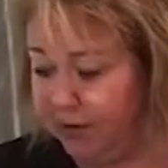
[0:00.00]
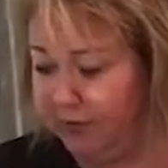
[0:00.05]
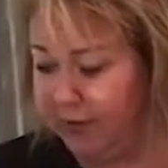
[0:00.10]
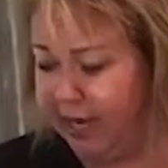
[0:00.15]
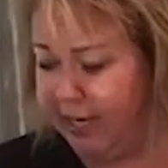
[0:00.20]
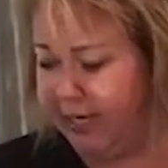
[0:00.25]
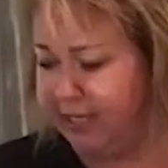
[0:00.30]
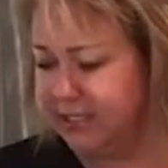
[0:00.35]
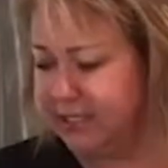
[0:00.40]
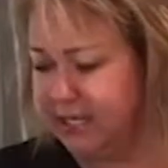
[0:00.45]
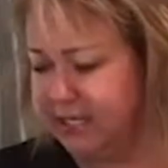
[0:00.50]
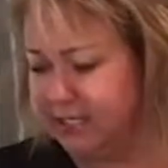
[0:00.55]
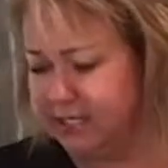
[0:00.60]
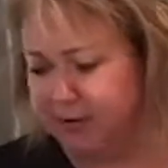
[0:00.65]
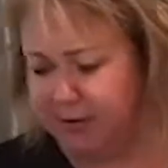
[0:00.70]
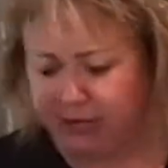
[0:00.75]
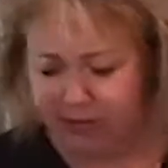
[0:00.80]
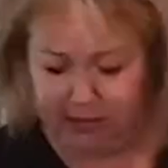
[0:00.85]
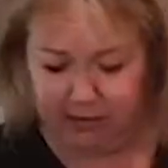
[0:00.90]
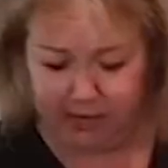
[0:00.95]
I guess that's the
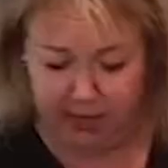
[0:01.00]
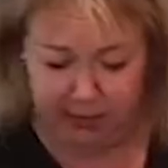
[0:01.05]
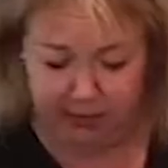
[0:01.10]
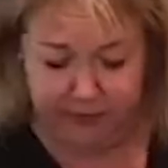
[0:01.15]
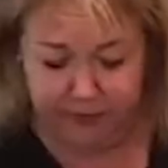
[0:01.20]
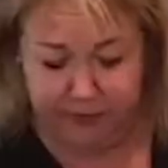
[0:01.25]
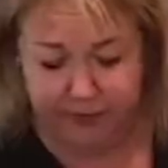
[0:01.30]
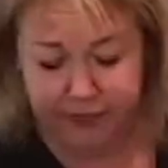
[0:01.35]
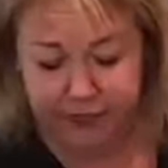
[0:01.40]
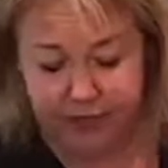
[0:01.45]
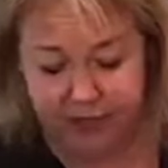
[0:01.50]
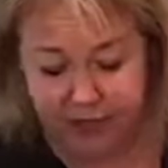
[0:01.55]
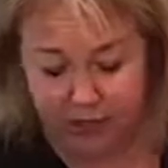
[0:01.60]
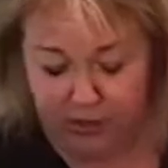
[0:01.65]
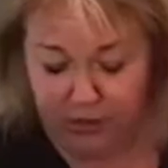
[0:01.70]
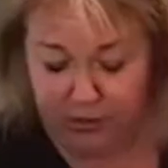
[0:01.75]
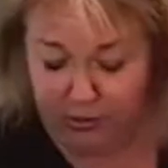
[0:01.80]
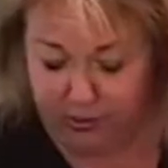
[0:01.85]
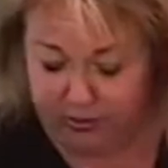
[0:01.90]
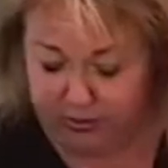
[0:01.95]
main thing. So they
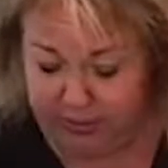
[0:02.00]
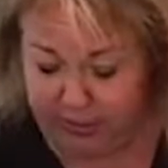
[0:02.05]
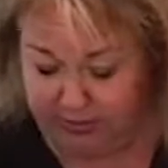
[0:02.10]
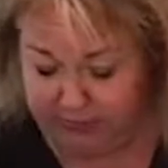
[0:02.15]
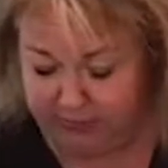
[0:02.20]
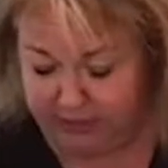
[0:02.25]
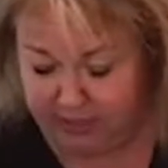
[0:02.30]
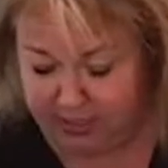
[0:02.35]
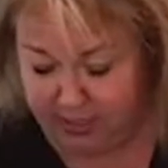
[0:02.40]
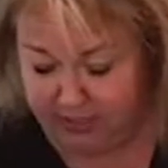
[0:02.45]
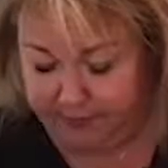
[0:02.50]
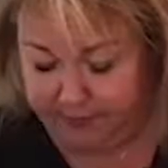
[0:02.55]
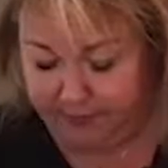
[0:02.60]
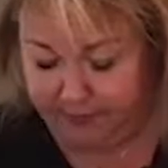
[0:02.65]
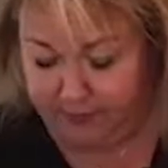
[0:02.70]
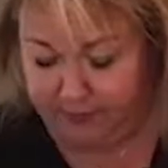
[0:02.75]
cook down the same.